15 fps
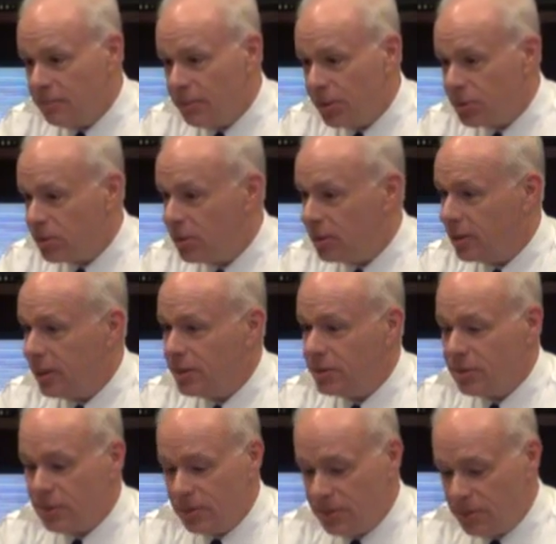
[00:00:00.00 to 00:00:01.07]
Make sure the
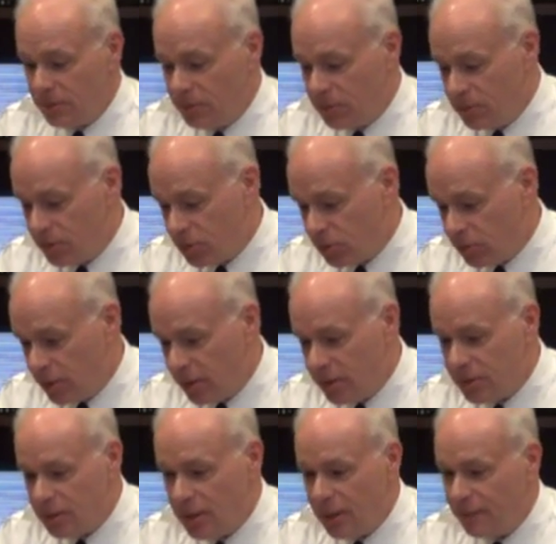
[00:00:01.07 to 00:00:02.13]
lights
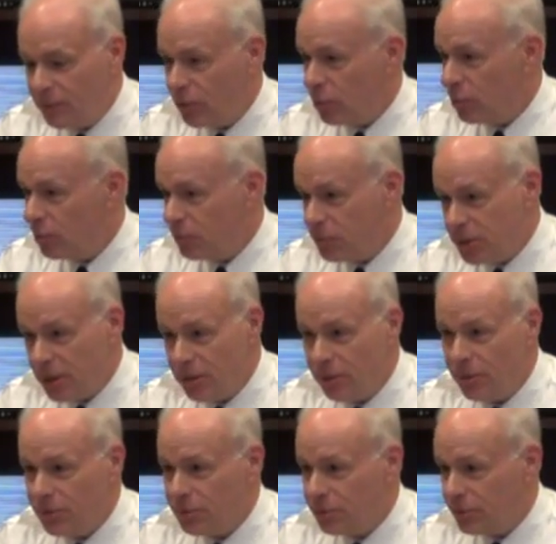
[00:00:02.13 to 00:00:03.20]
strings have no
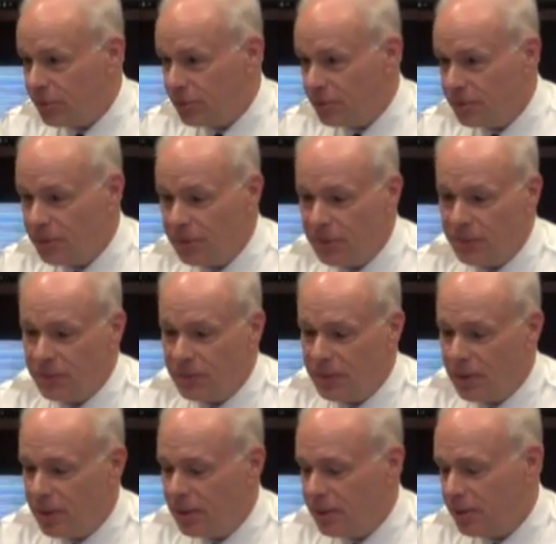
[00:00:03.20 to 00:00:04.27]
tears, or
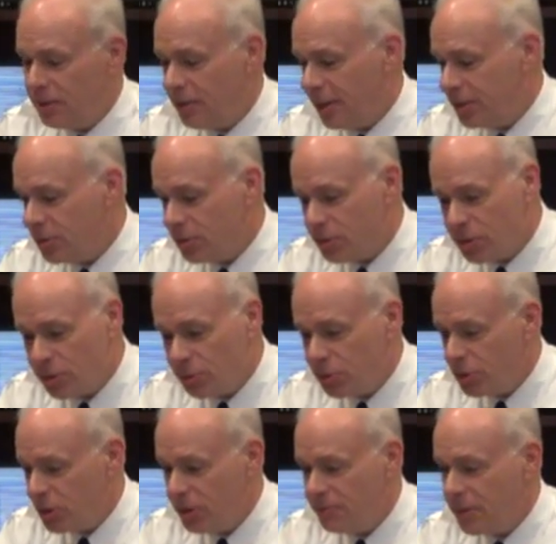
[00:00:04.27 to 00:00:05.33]
lights are so
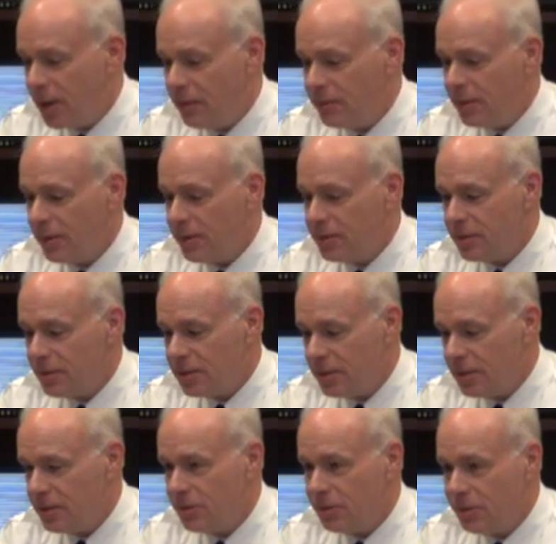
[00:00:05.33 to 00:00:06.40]
cheap nowadays it's
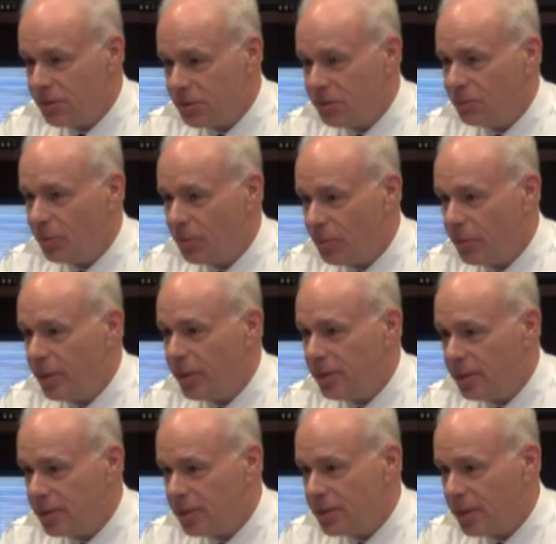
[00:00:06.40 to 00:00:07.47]
easier to just throw them away
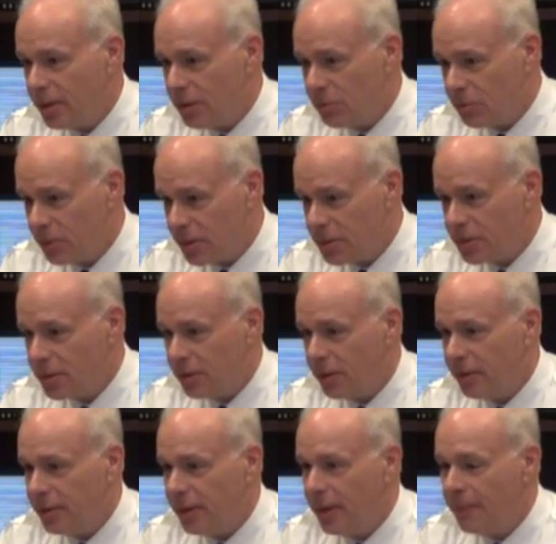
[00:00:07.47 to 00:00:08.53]
than to take a risk
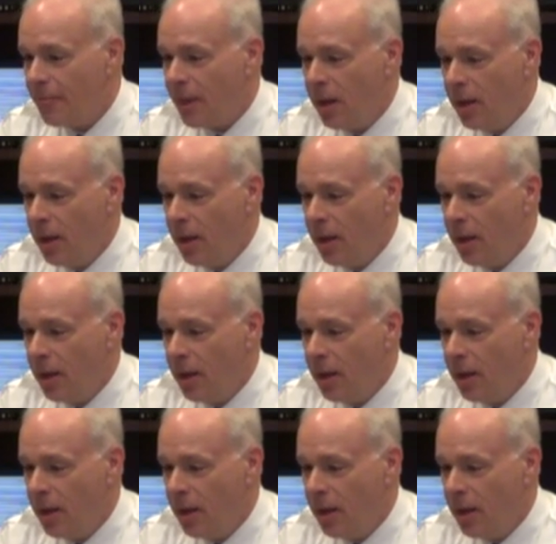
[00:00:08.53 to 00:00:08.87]
on that.